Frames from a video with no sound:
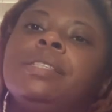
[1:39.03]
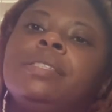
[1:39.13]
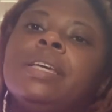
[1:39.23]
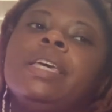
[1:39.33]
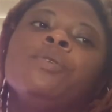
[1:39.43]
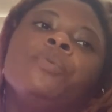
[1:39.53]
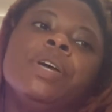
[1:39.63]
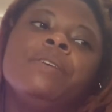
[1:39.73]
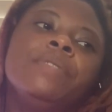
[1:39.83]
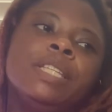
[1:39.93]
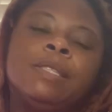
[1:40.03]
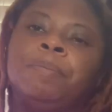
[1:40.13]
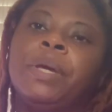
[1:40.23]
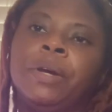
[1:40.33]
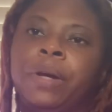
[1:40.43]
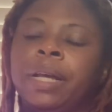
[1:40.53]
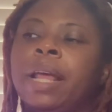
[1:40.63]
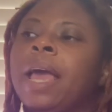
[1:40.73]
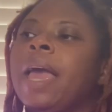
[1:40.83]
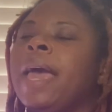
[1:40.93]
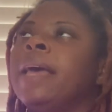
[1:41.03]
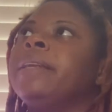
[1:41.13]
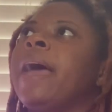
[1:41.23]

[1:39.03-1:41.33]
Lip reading: to get rid of this spirit. And